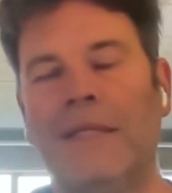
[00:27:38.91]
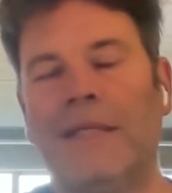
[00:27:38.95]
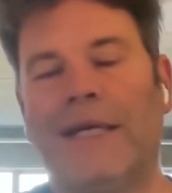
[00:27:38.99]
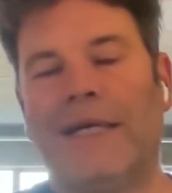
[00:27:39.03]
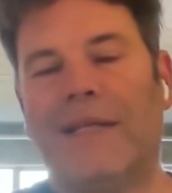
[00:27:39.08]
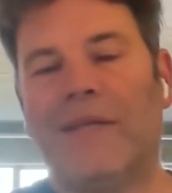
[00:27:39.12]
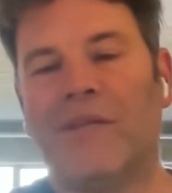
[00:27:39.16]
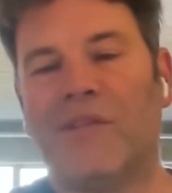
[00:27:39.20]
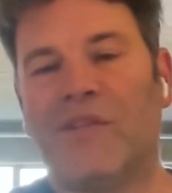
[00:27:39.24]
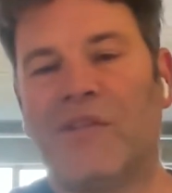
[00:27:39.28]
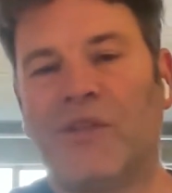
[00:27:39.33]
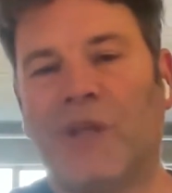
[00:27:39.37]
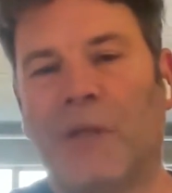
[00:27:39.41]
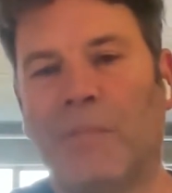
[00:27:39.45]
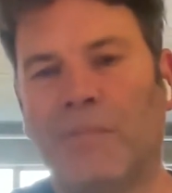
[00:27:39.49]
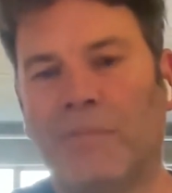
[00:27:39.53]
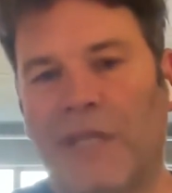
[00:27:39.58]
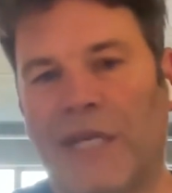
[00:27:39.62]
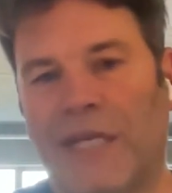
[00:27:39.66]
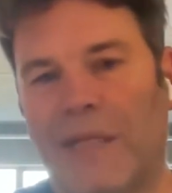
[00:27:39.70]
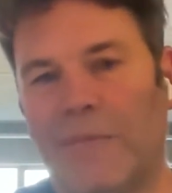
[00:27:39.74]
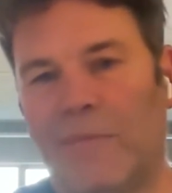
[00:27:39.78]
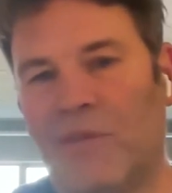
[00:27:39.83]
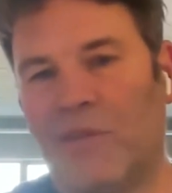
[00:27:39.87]
and
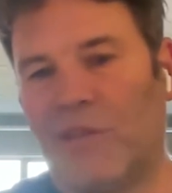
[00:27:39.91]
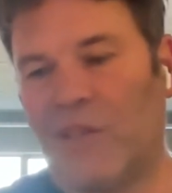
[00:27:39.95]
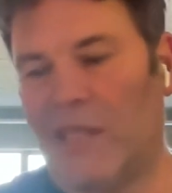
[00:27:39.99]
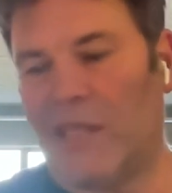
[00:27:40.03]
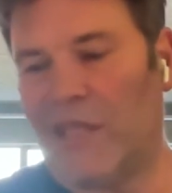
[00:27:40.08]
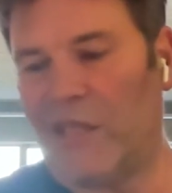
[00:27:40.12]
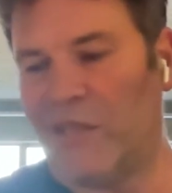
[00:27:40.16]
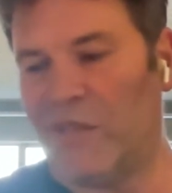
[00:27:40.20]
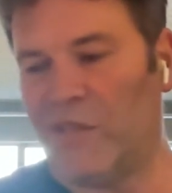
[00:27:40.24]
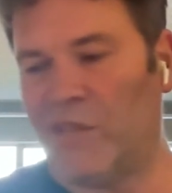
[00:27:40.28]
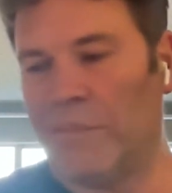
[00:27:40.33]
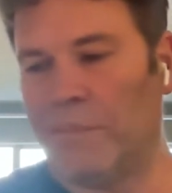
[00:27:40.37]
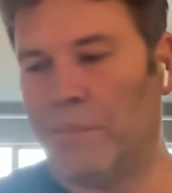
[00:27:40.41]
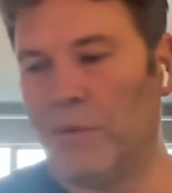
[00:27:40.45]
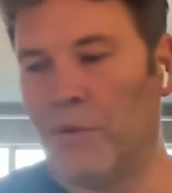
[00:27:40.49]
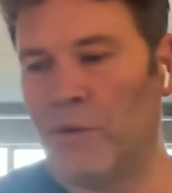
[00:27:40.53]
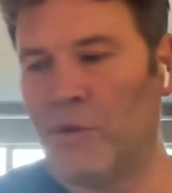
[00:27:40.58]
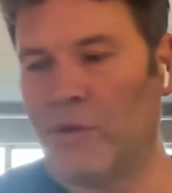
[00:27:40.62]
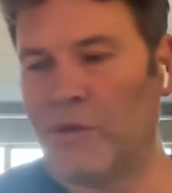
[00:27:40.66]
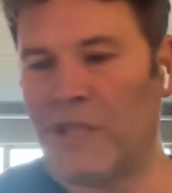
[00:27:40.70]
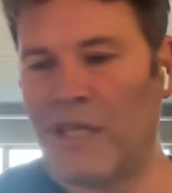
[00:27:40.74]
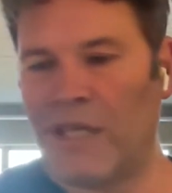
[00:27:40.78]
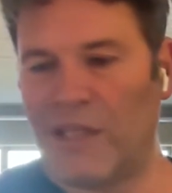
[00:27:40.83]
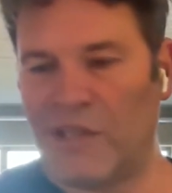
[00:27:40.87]
sometimes it's the
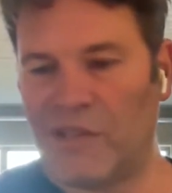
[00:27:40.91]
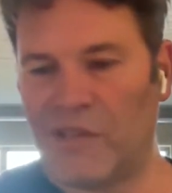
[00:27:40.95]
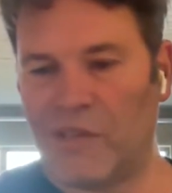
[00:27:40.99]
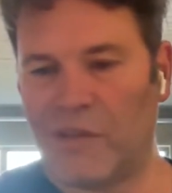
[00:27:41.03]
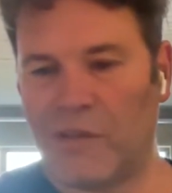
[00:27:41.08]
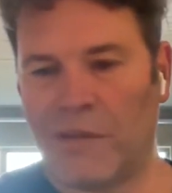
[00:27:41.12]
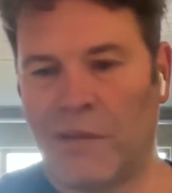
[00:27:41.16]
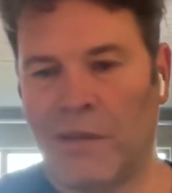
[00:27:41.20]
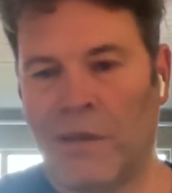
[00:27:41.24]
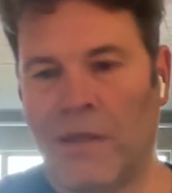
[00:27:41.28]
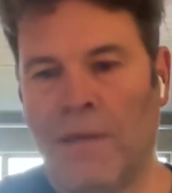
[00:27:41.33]
broadcaster